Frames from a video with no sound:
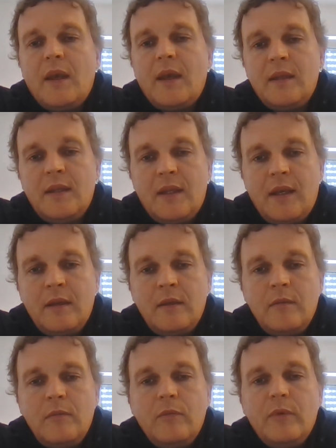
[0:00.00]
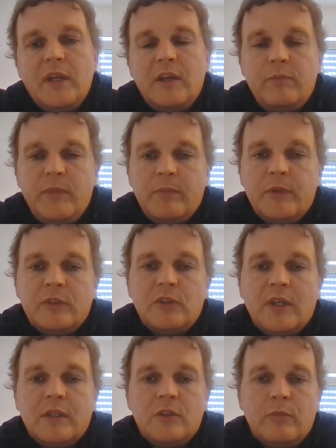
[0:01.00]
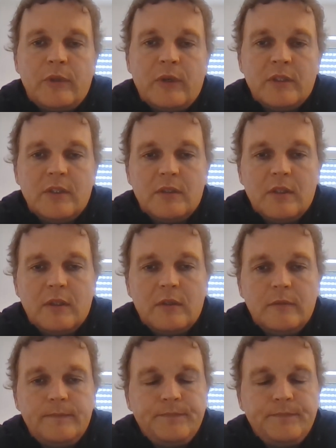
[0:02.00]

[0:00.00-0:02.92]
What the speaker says: and then we give people a chance to process it.